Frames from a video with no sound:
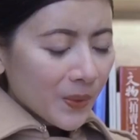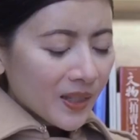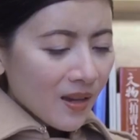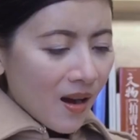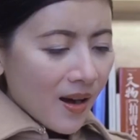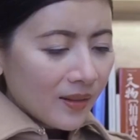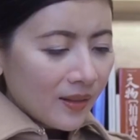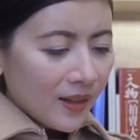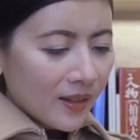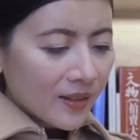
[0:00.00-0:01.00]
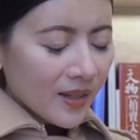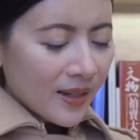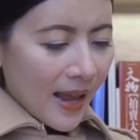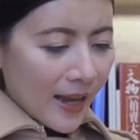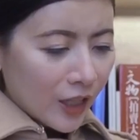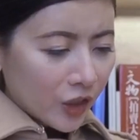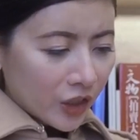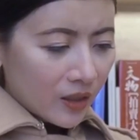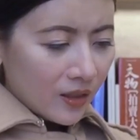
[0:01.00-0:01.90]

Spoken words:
his hind legs in anger,